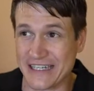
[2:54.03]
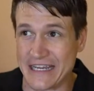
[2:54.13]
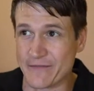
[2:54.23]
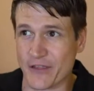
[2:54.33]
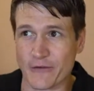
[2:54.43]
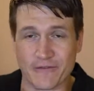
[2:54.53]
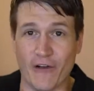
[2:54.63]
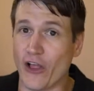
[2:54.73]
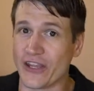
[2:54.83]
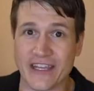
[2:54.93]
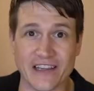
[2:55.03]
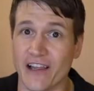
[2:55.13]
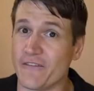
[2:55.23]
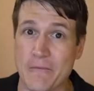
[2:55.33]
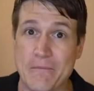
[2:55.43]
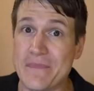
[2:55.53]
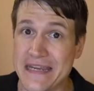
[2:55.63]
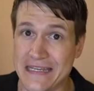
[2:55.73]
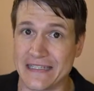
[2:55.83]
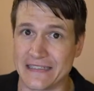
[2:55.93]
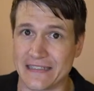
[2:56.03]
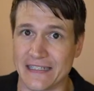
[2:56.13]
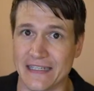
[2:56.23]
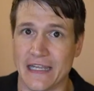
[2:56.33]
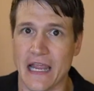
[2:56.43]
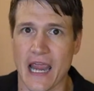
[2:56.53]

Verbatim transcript: if they're falling in love immediately